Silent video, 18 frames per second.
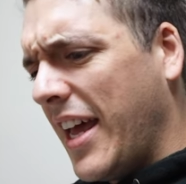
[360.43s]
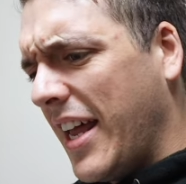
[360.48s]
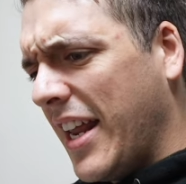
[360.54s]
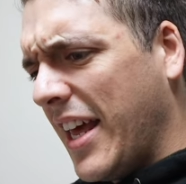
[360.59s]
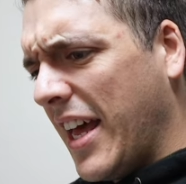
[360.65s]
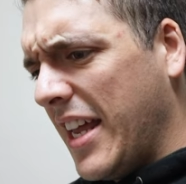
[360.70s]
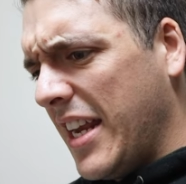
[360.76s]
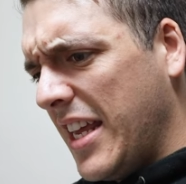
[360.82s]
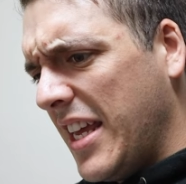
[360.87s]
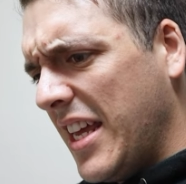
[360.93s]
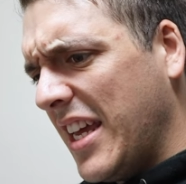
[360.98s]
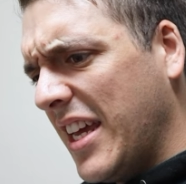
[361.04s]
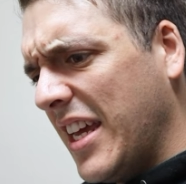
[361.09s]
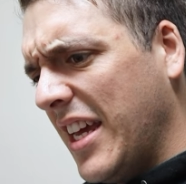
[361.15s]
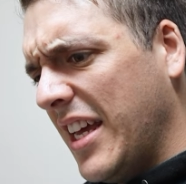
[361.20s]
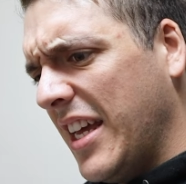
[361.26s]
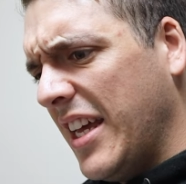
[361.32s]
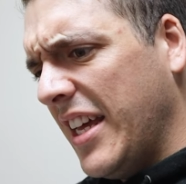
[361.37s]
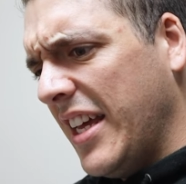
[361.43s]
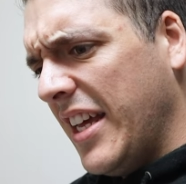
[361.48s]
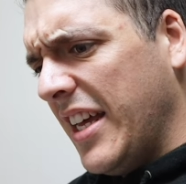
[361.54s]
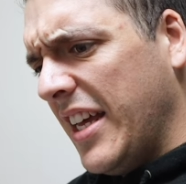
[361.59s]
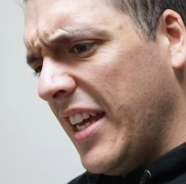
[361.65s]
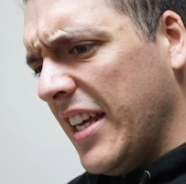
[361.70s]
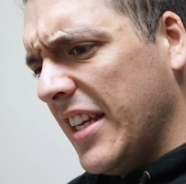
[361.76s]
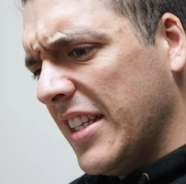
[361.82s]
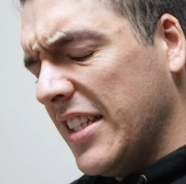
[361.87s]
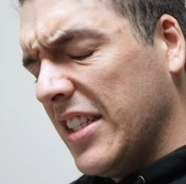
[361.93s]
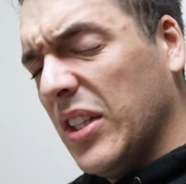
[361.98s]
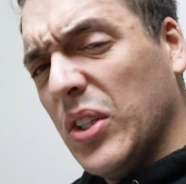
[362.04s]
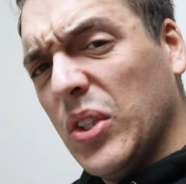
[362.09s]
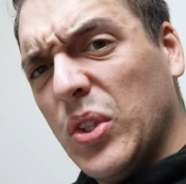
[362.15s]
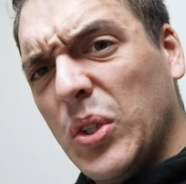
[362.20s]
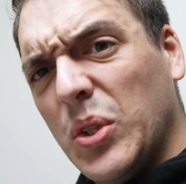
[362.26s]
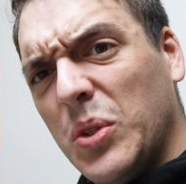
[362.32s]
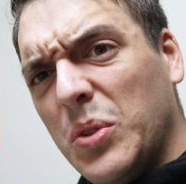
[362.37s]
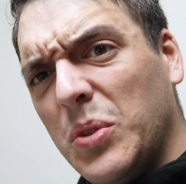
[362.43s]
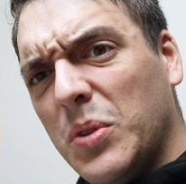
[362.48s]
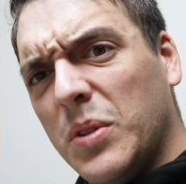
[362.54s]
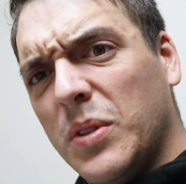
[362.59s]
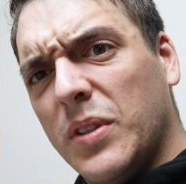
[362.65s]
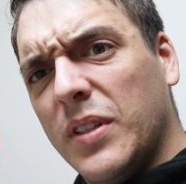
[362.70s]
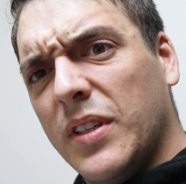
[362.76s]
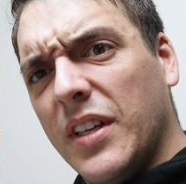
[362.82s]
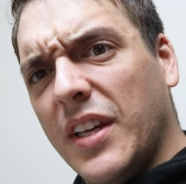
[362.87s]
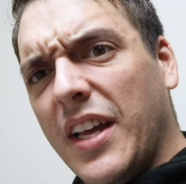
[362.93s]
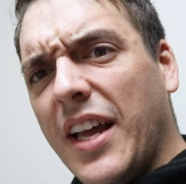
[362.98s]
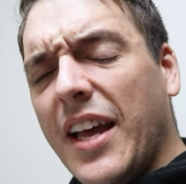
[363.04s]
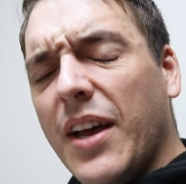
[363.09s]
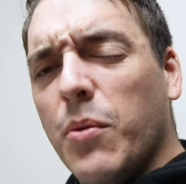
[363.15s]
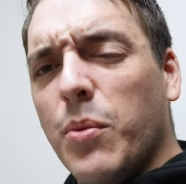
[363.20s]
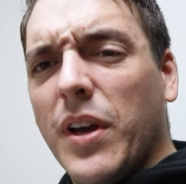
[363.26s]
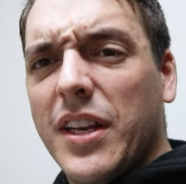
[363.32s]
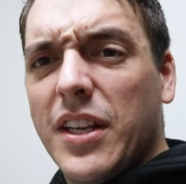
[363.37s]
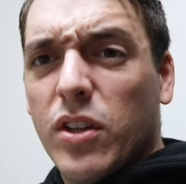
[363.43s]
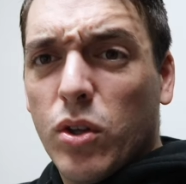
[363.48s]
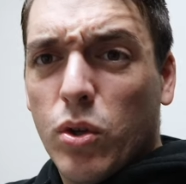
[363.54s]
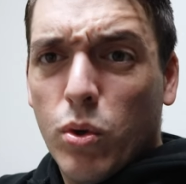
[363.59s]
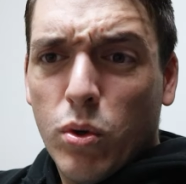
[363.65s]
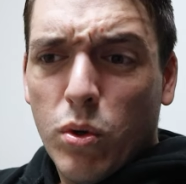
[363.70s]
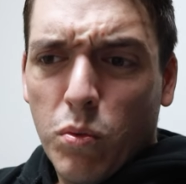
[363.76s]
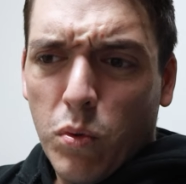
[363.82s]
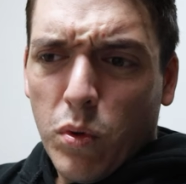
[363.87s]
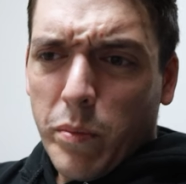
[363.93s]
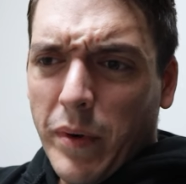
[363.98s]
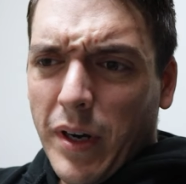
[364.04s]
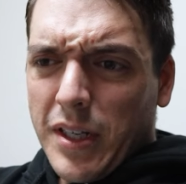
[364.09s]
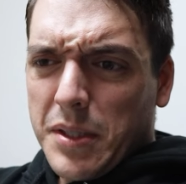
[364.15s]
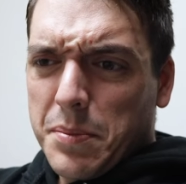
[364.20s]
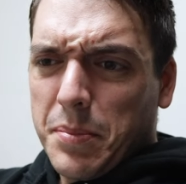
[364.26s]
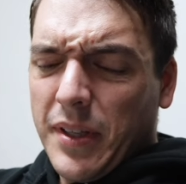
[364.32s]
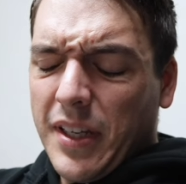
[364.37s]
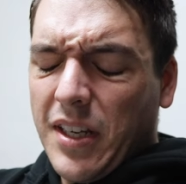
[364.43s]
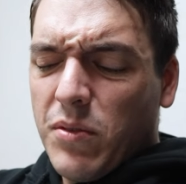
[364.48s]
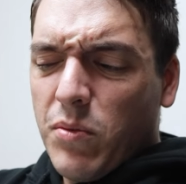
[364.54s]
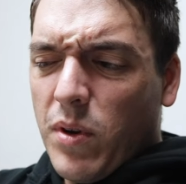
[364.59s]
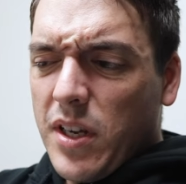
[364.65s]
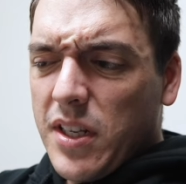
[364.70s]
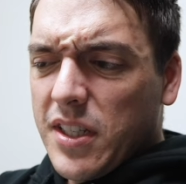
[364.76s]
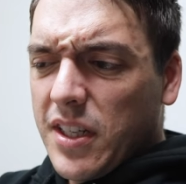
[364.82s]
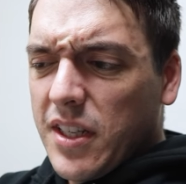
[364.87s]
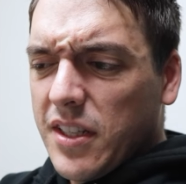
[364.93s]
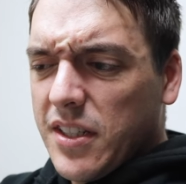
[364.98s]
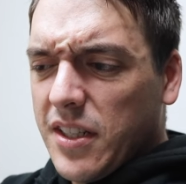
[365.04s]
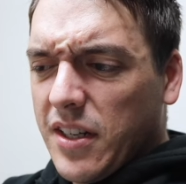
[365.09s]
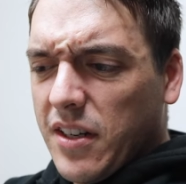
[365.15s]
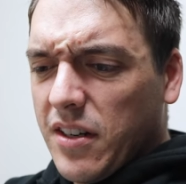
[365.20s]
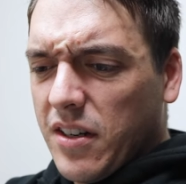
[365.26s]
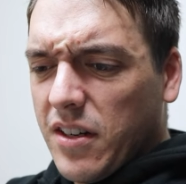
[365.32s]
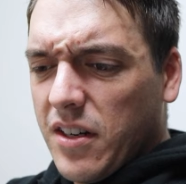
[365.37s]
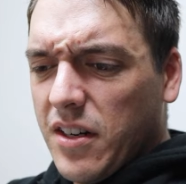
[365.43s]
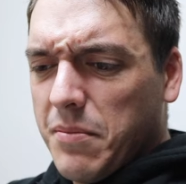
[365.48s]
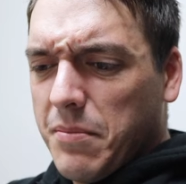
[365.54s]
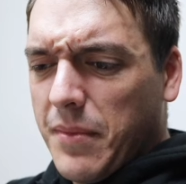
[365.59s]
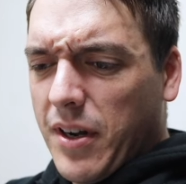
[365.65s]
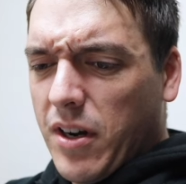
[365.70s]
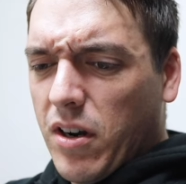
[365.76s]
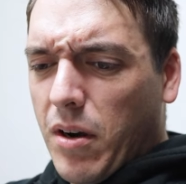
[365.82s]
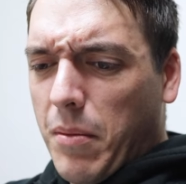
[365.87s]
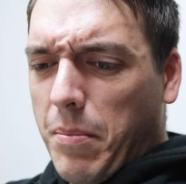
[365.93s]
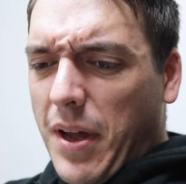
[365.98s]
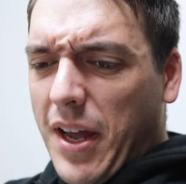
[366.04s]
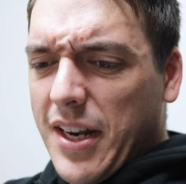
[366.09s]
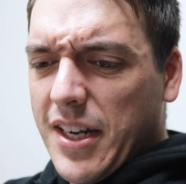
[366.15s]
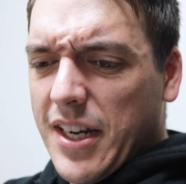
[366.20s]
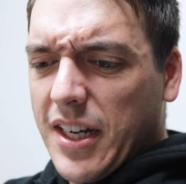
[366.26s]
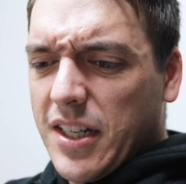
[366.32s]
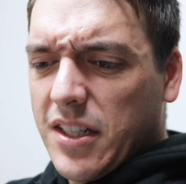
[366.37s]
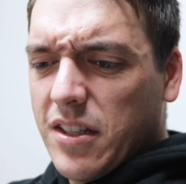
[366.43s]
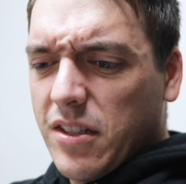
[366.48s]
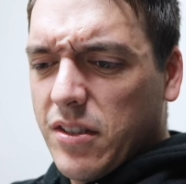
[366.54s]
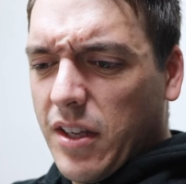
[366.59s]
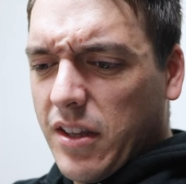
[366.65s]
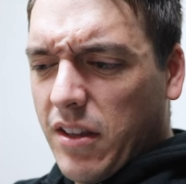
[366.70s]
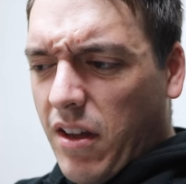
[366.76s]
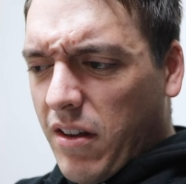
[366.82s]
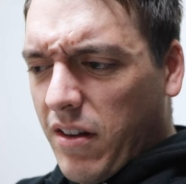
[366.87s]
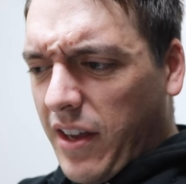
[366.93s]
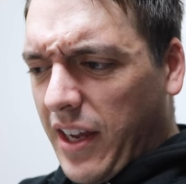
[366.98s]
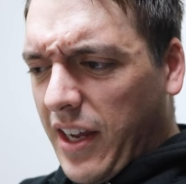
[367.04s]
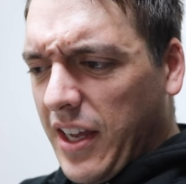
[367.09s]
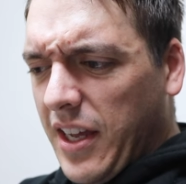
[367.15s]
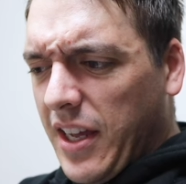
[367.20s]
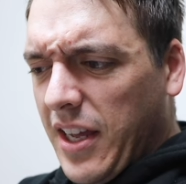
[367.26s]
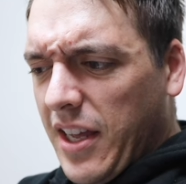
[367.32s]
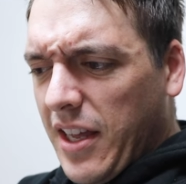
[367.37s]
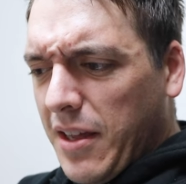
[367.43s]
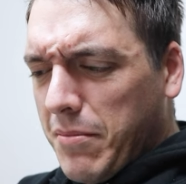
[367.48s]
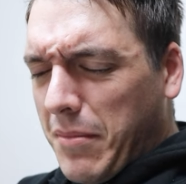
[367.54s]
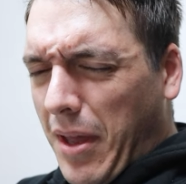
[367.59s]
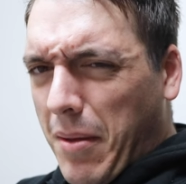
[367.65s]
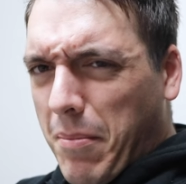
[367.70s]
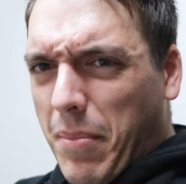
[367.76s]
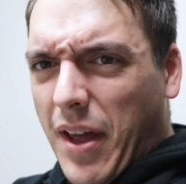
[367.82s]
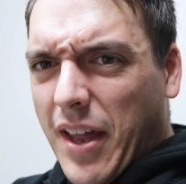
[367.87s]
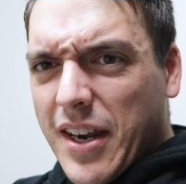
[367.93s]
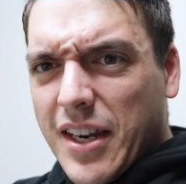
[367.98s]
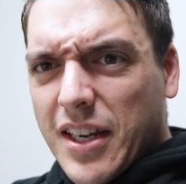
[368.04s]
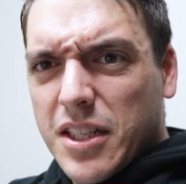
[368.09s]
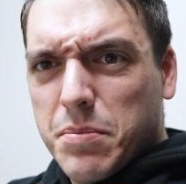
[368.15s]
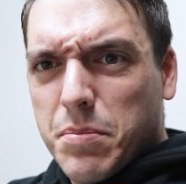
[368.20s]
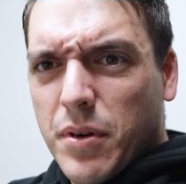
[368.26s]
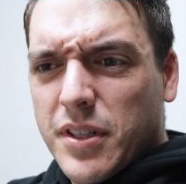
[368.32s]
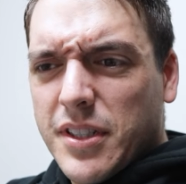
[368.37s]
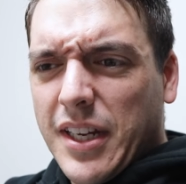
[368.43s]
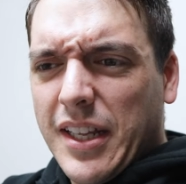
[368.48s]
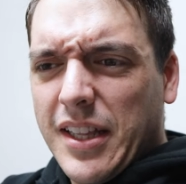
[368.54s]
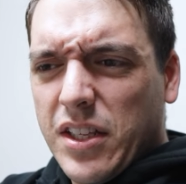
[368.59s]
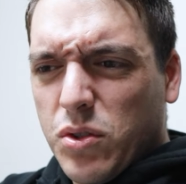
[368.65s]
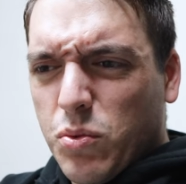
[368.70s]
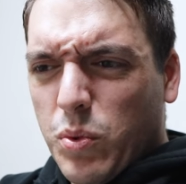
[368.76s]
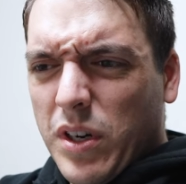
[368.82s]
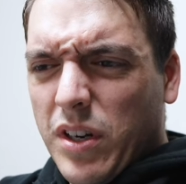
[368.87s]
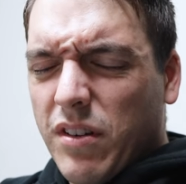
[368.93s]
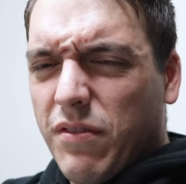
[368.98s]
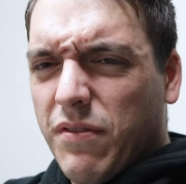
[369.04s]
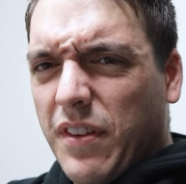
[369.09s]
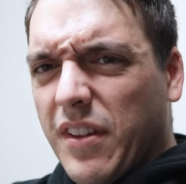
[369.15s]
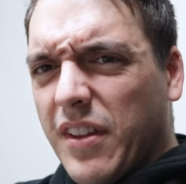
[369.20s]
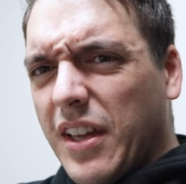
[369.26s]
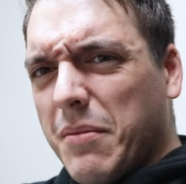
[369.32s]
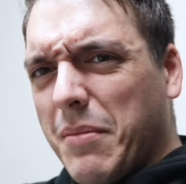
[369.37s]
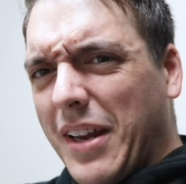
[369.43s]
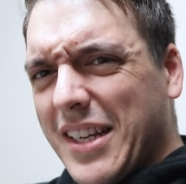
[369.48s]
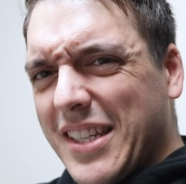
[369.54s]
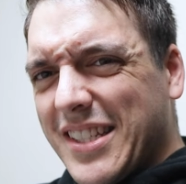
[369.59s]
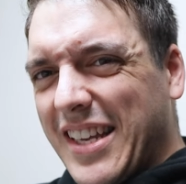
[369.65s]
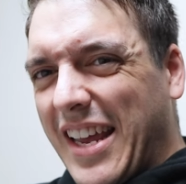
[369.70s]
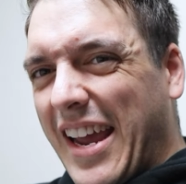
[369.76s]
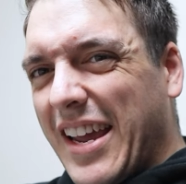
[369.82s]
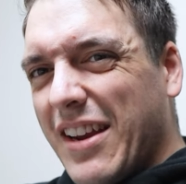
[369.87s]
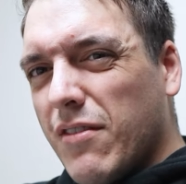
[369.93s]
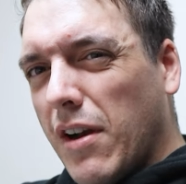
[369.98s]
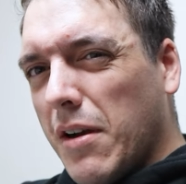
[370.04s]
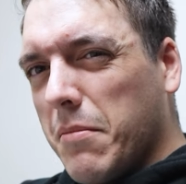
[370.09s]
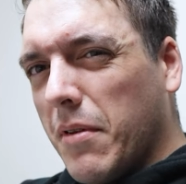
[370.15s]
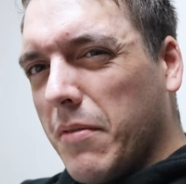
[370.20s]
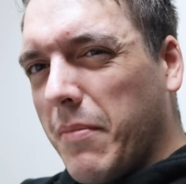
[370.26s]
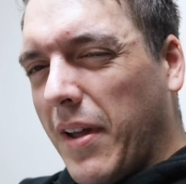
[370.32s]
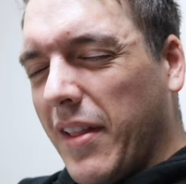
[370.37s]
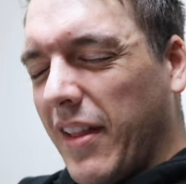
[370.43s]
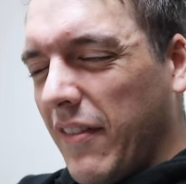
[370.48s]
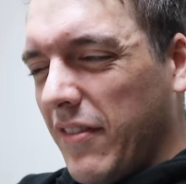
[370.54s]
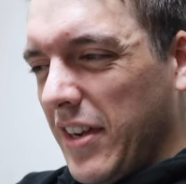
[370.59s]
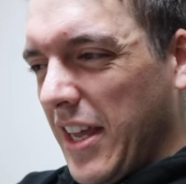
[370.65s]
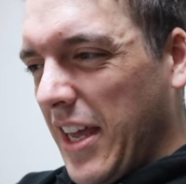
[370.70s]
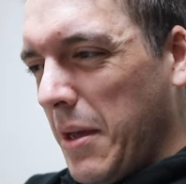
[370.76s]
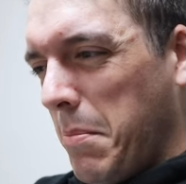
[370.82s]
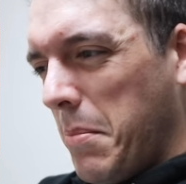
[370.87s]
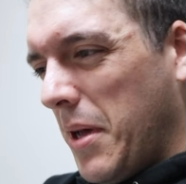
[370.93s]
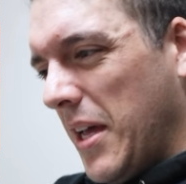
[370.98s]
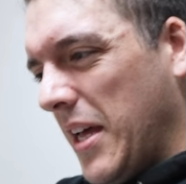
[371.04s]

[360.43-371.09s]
of had a headache. Still do. We had to Google where my spleen was, because our appendix, because I thought, like, my appendix burst. I got this weird feeling in my side right above my left hip.